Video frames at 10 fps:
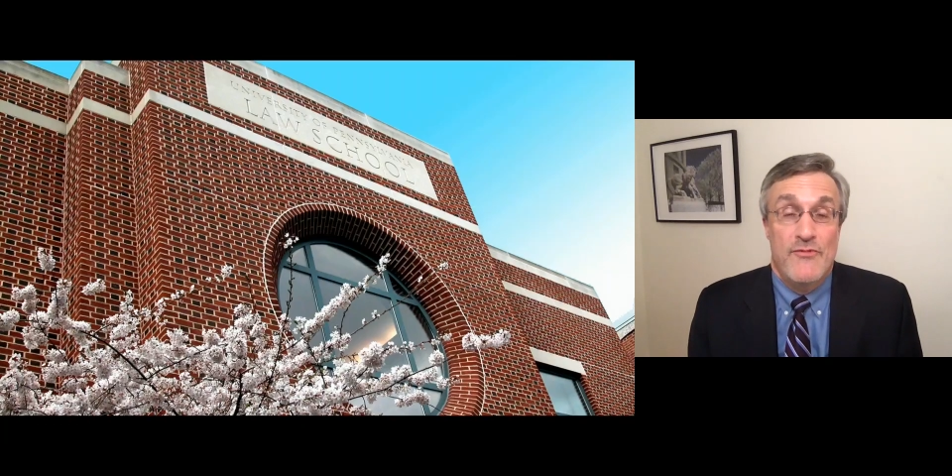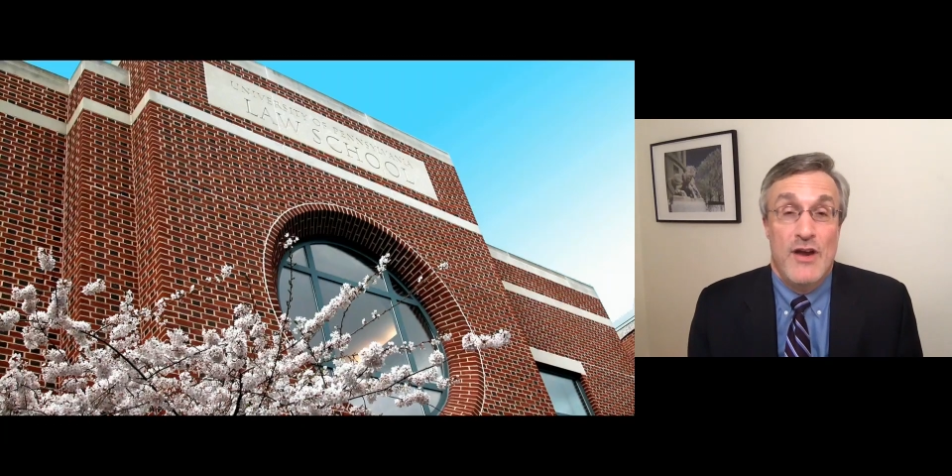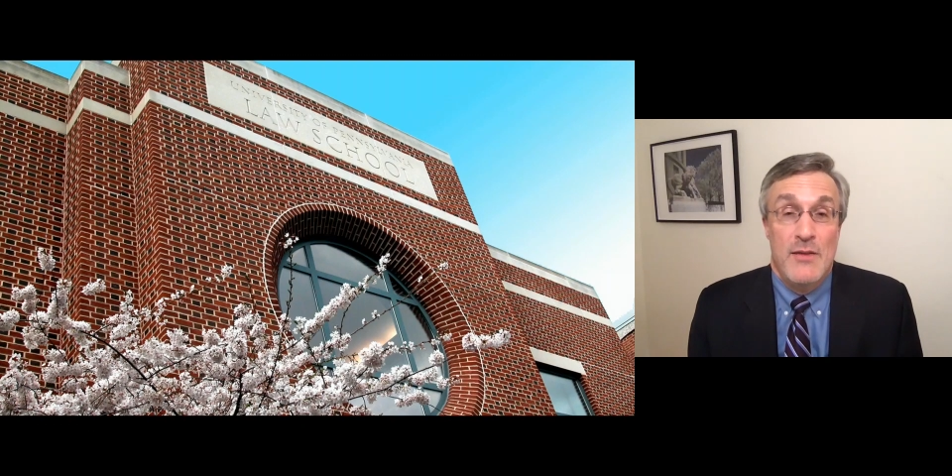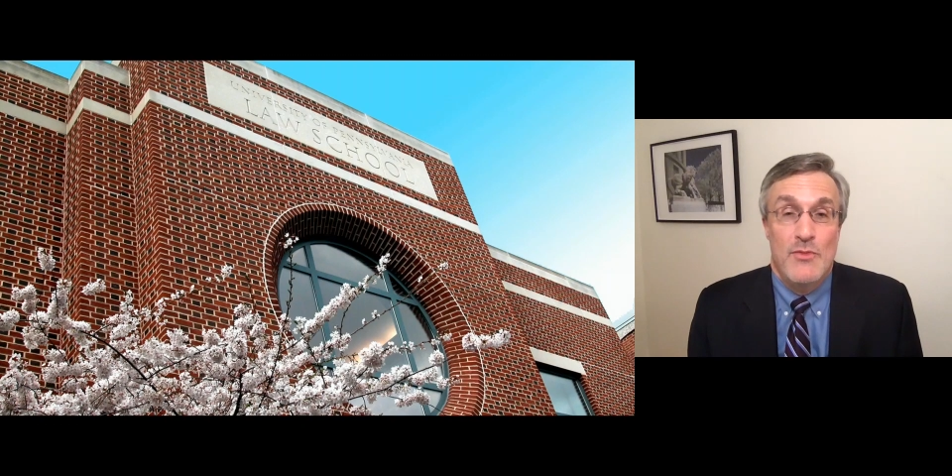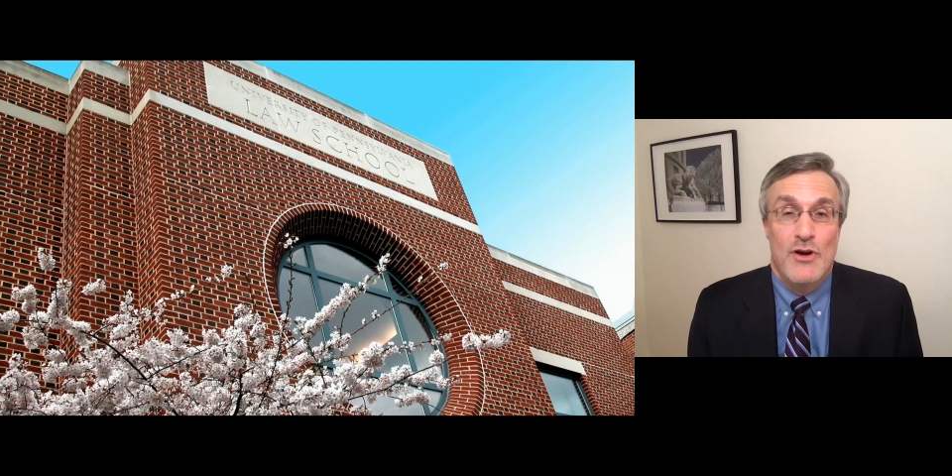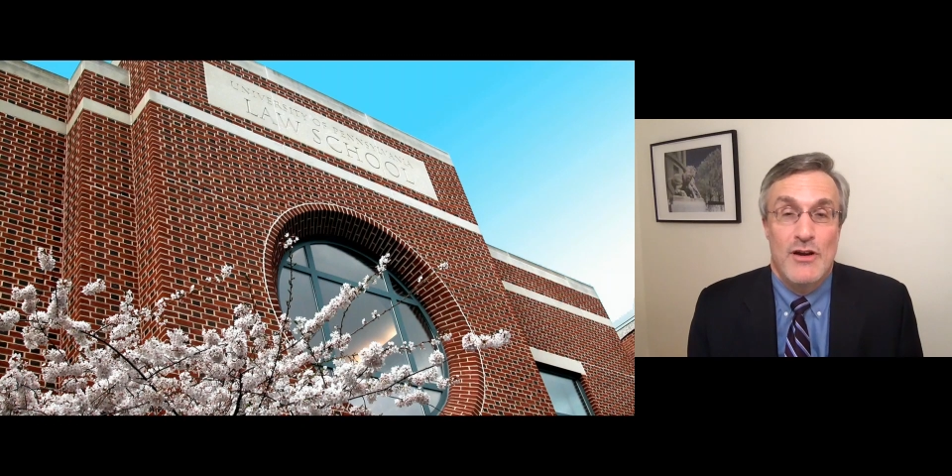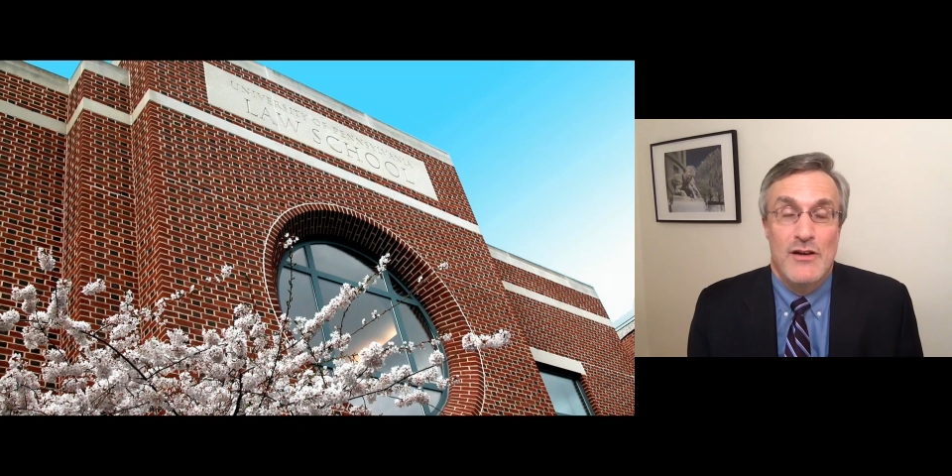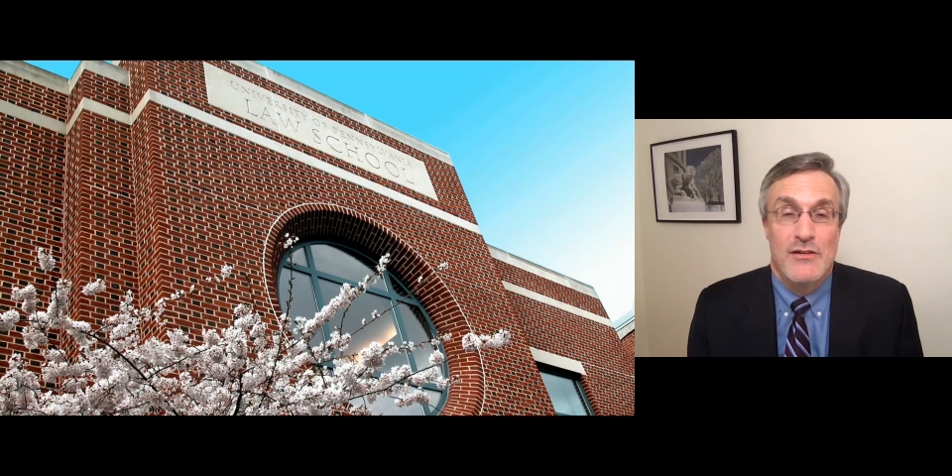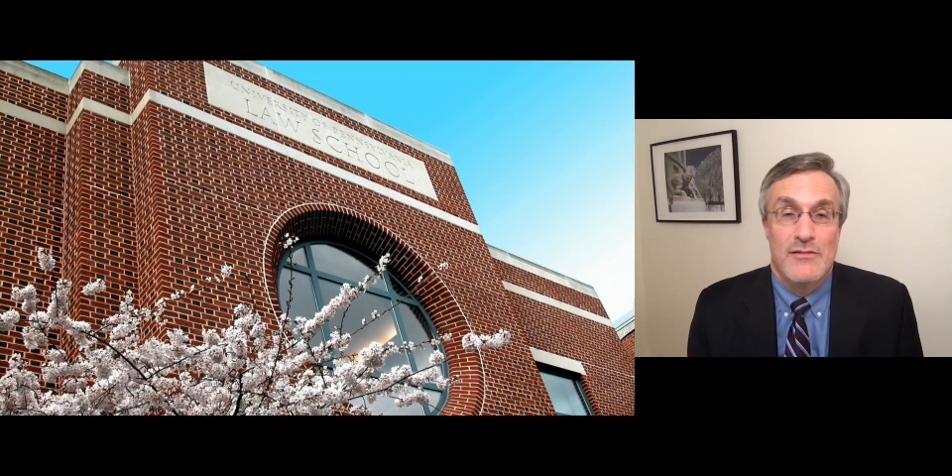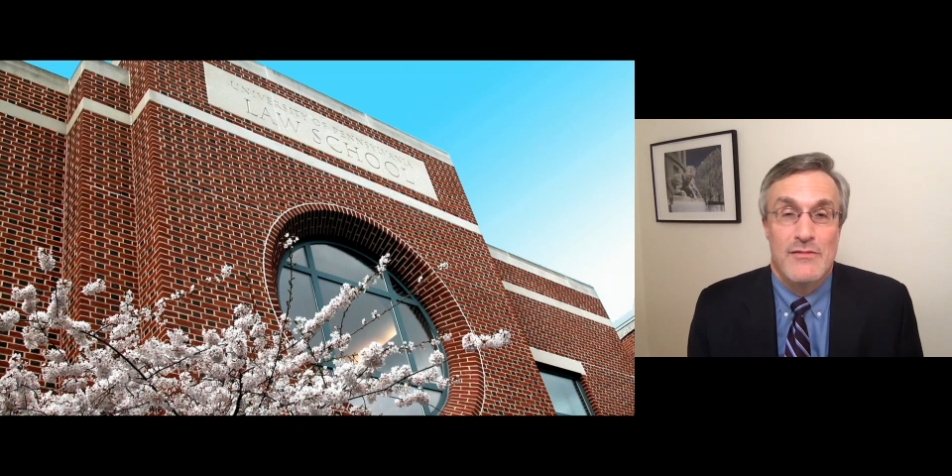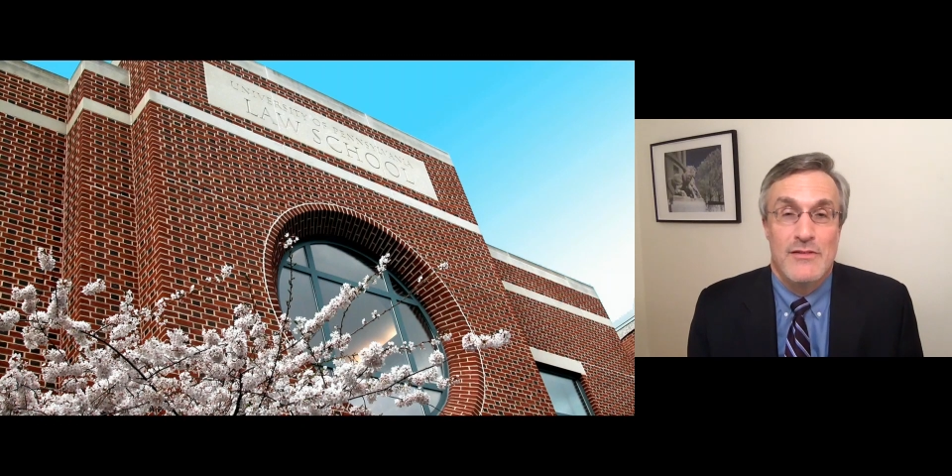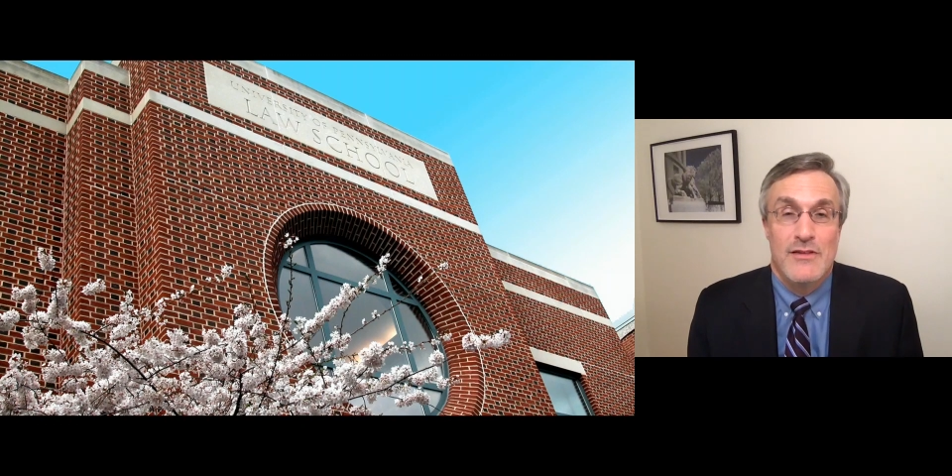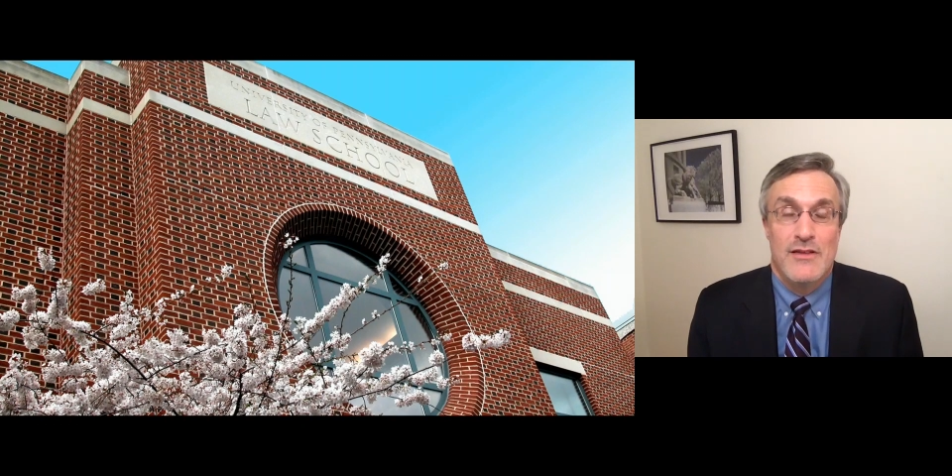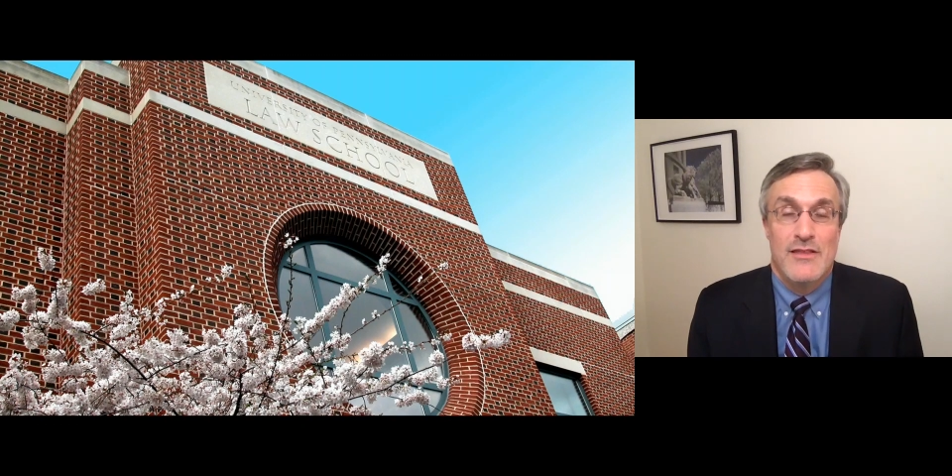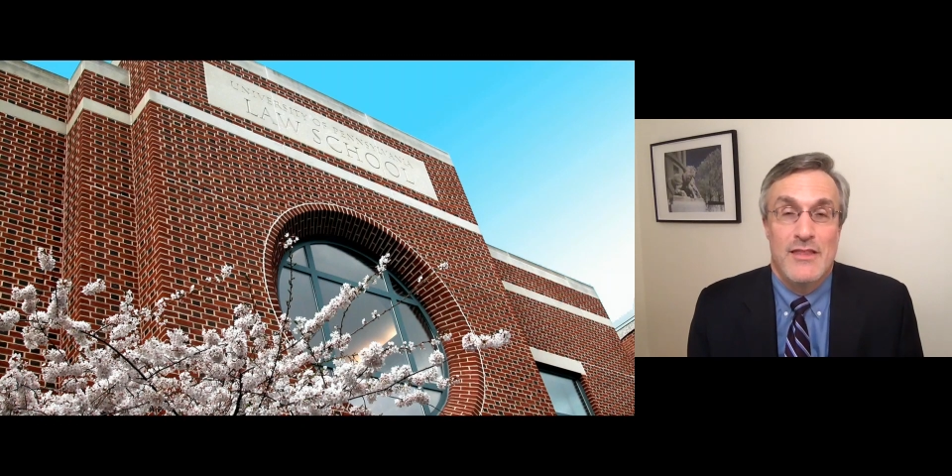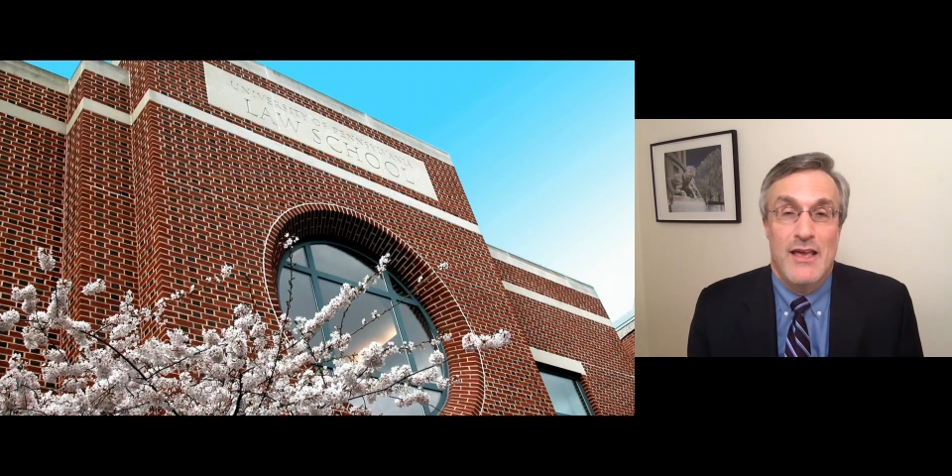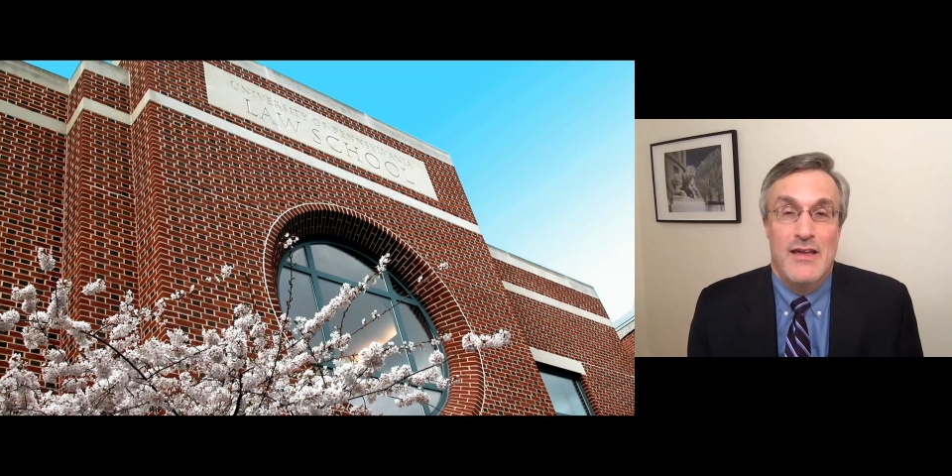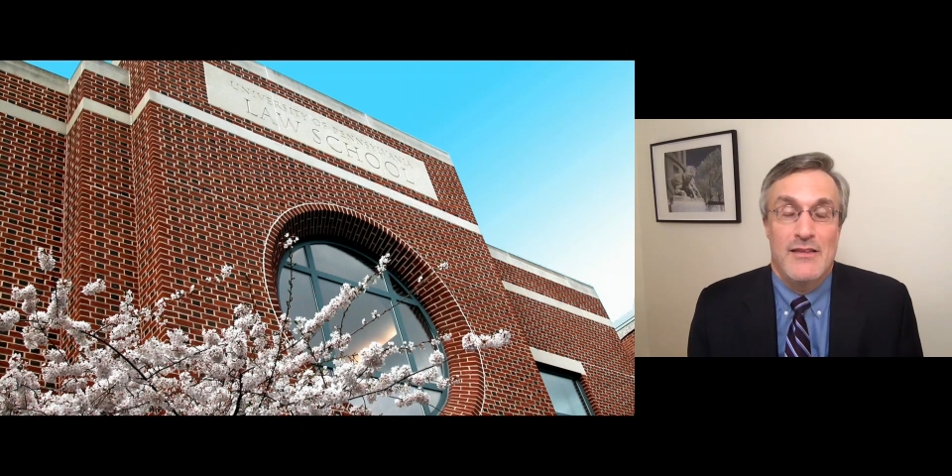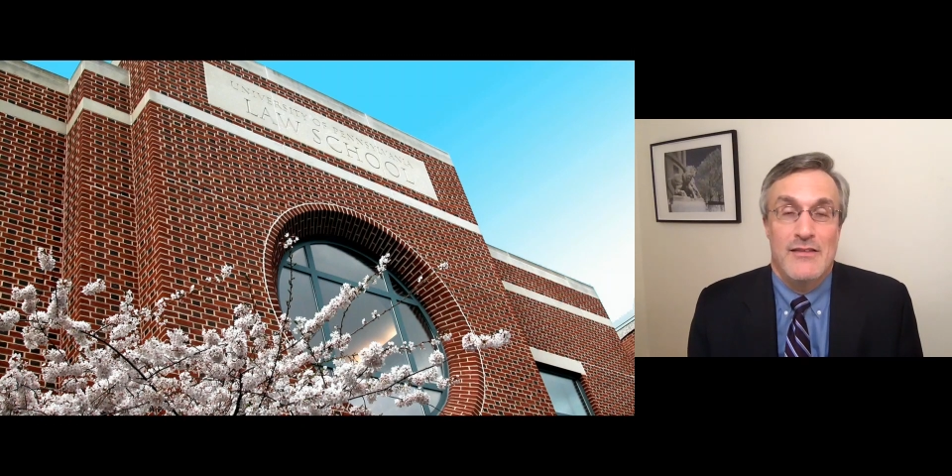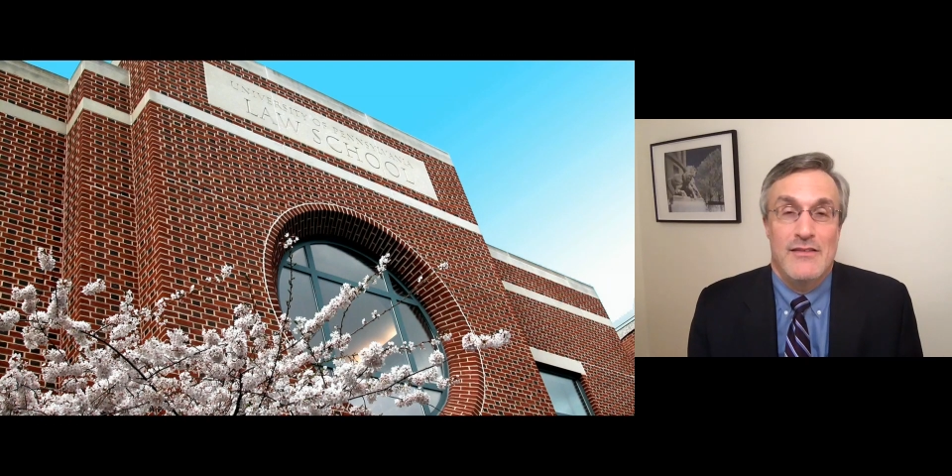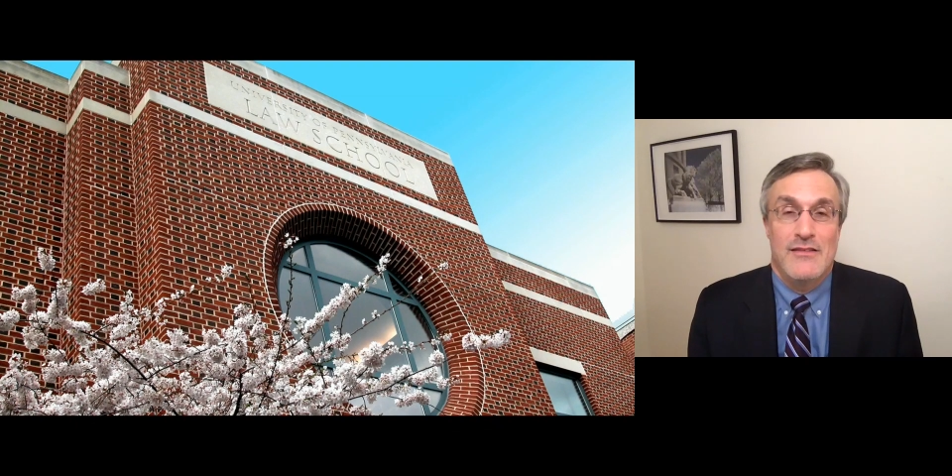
framework that